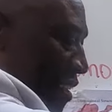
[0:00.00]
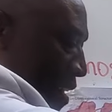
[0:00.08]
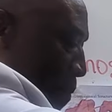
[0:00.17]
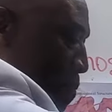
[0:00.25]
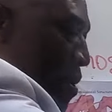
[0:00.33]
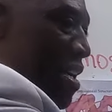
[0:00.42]
the
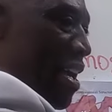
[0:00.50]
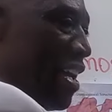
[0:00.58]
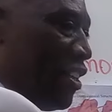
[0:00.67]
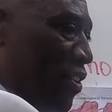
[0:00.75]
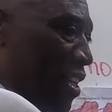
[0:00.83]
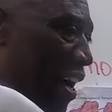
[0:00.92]
pH,
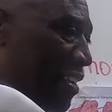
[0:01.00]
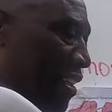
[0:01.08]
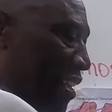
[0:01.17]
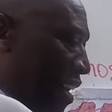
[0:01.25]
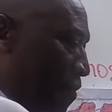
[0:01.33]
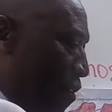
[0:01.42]
the acid
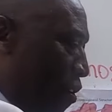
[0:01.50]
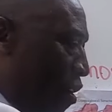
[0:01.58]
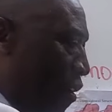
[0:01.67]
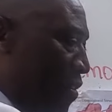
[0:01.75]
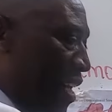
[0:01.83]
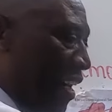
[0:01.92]
level
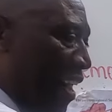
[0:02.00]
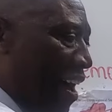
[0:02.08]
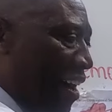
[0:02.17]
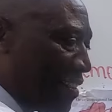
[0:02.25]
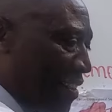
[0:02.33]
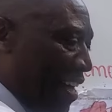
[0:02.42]
of the
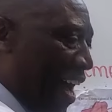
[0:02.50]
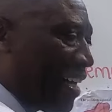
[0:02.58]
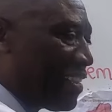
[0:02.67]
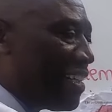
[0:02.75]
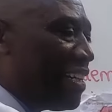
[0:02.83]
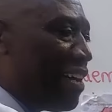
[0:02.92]
lungs, the
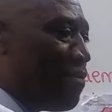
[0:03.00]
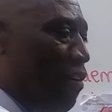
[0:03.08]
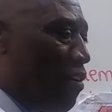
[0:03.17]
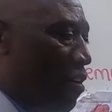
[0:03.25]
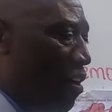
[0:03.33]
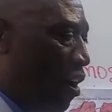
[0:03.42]
acid level
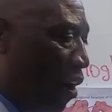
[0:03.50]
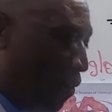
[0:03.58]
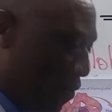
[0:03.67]
of